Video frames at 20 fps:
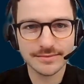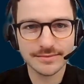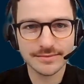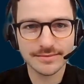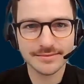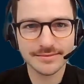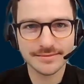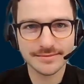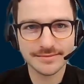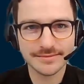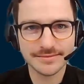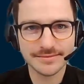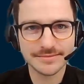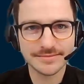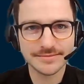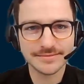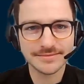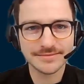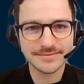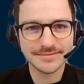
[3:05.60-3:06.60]
Hi, Dylan,
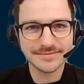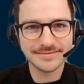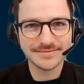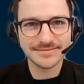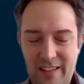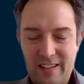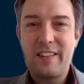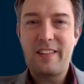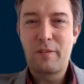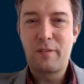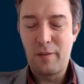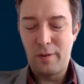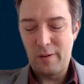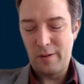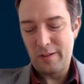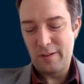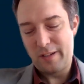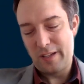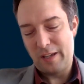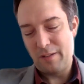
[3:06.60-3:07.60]
and thanks
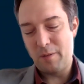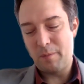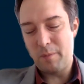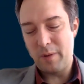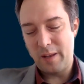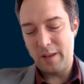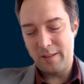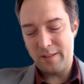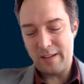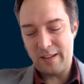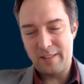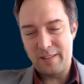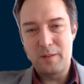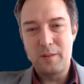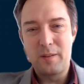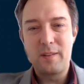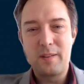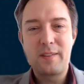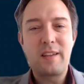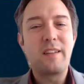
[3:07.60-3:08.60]
for giving me the chance to
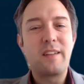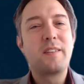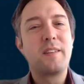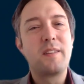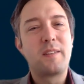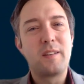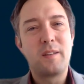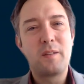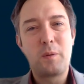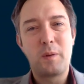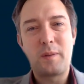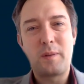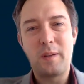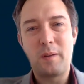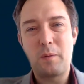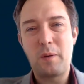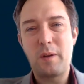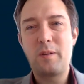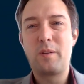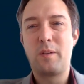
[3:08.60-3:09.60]
discuss these
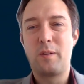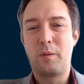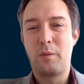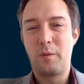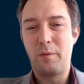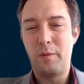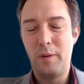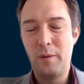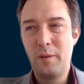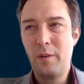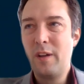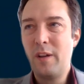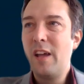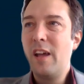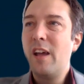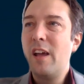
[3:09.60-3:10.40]
interesting questions with you.